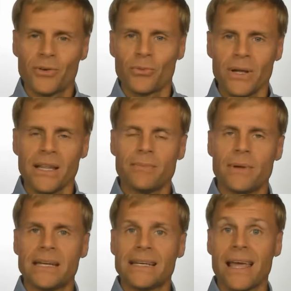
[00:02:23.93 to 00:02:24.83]
really
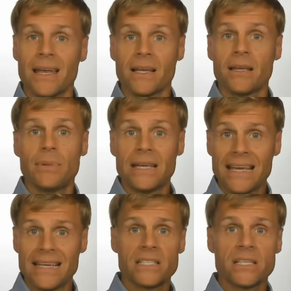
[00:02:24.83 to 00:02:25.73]
meaning that it can be
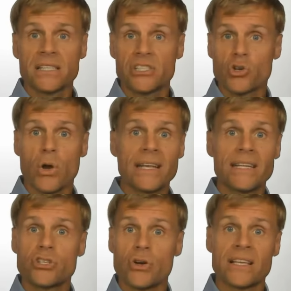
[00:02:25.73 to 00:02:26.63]
easily
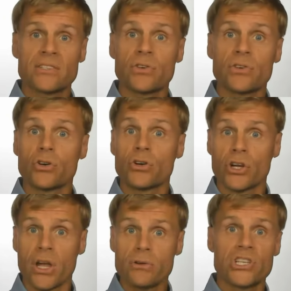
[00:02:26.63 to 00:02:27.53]
traded, transferred, or
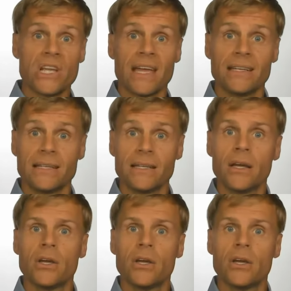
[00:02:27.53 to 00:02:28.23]
negotiated